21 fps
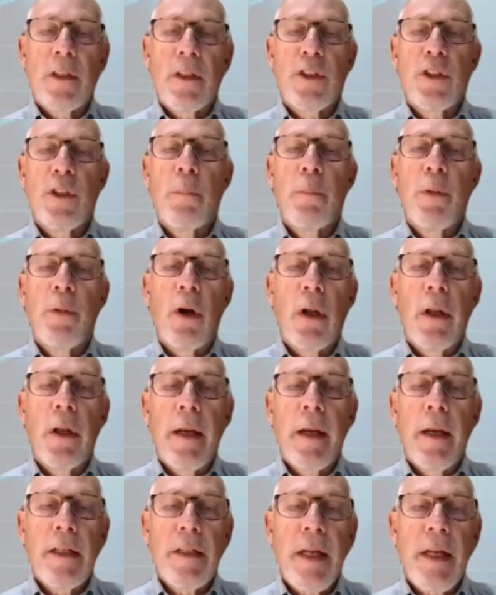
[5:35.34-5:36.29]
to
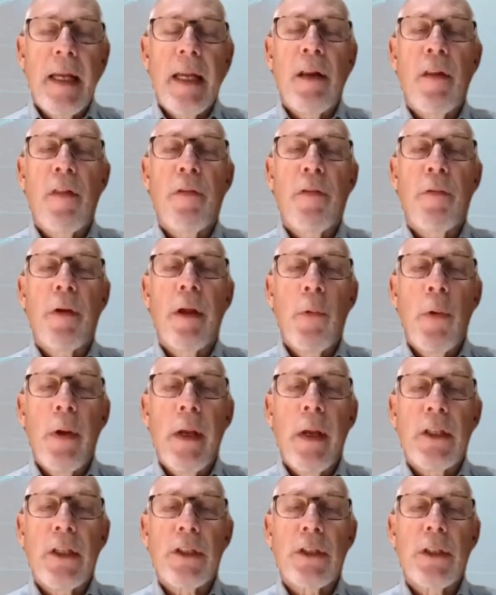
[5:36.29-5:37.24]
Berlin and taking 3
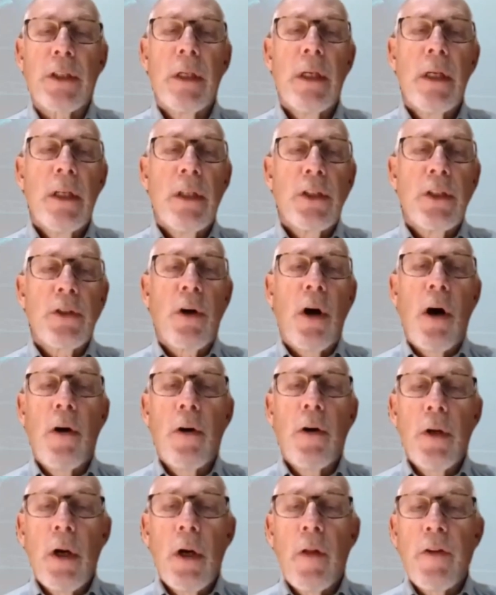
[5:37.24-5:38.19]
weeks. So
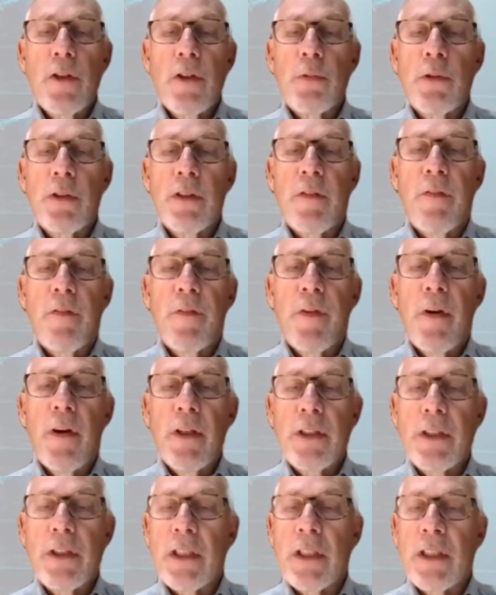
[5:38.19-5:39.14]
all in all, this was a
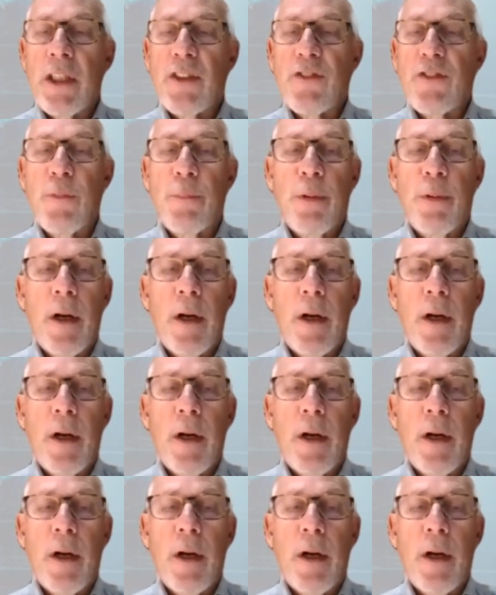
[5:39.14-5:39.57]
very successful